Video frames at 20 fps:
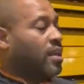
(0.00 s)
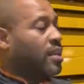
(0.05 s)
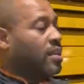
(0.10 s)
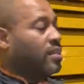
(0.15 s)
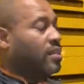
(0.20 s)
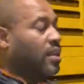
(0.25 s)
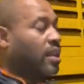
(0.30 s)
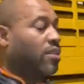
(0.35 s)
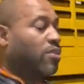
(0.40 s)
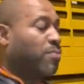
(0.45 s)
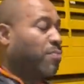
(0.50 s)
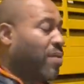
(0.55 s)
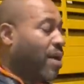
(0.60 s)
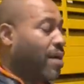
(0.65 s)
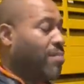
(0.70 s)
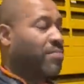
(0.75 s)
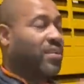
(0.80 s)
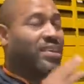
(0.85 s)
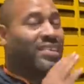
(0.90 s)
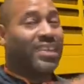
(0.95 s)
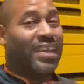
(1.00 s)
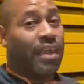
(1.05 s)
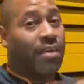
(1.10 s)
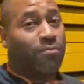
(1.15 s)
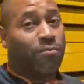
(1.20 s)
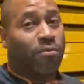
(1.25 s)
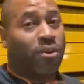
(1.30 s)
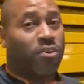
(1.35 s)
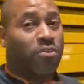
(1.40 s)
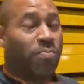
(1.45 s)
The other problem is
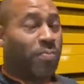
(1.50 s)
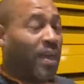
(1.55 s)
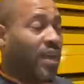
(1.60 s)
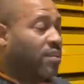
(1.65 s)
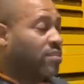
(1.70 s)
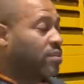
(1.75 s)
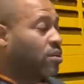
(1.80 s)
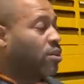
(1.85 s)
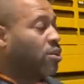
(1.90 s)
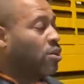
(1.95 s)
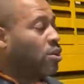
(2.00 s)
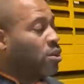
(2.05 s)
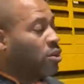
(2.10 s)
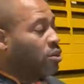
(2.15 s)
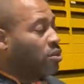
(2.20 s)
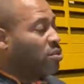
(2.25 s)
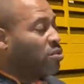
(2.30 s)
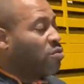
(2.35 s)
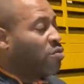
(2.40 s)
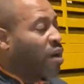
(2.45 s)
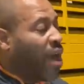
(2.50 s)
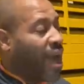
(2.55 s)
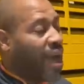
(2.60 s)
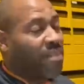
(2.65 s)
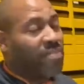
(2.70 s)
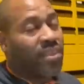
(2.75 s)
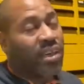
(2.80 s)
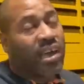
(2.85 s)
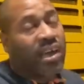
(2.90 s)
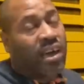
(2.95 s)
even with a spacer, you
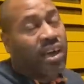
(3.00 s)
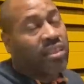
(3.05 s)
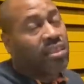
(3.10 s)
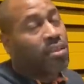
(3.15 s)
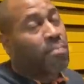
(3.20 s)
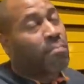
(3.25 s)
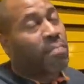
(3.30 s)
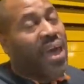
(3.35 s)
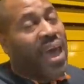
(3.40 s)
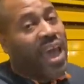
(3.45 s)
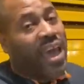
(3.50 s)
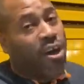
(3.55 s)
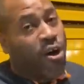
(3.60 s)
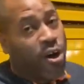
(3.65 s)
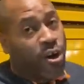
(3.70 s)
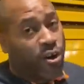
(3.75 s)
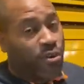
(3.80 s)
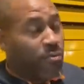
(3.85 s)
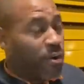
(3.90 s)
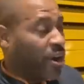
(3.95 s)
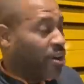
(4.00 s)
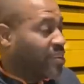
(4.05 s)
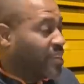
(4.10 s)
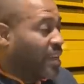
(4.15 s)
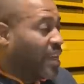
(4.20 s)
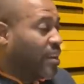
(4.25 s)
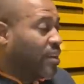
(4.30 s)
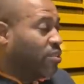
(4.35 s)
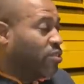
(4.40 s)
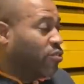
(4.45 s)
have to cut the bag hardware to
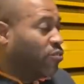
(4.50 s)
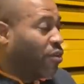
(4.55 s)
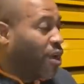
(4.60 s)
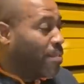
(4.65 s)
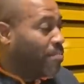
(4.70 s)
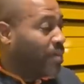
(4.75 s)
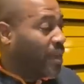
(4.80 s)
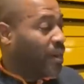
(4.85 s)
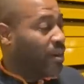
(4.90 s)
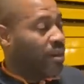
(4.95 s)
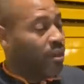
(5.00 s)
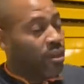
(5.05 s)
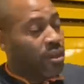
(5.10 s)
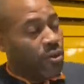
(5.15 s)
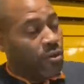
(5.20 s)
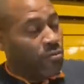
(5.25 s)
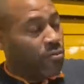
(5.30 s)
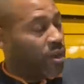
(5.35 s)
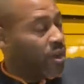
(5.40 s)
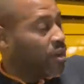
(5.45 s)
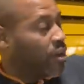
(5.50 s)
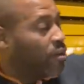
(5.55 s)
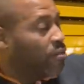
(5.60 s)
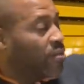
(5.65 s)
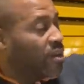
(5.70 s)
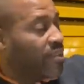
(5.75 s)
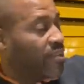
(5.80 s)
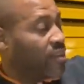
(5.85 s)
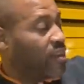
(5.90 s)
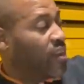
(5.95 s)
get it to drop in. With
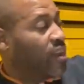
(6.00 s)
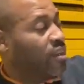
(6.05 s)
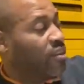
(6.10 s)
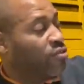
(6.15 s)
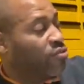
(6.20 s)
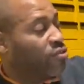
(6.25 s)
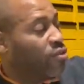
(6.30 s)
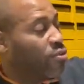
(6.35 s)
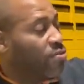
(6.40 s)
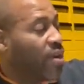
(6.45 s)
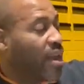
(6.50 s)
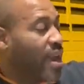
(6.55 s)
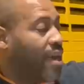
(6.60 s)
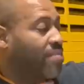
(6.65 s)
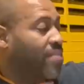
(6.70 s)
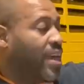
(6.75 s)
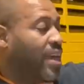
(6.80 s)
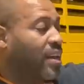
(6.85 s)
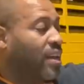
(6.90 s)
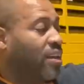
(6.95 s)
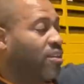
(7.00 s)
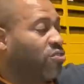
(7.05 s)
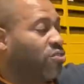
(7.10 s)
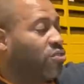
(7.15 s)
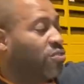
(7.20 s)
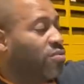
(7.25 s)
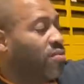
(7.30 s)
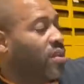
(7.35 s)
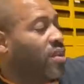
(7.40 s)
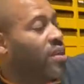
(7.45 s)
Cody's lid, you don't have that
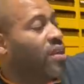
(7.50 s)
issue